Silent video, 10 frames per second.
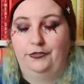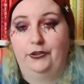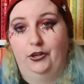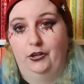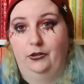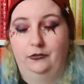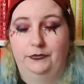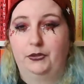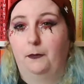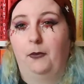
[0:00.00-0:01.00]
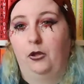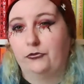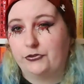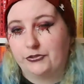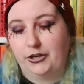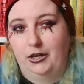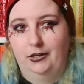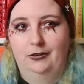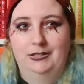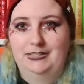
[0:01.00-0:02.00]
the monster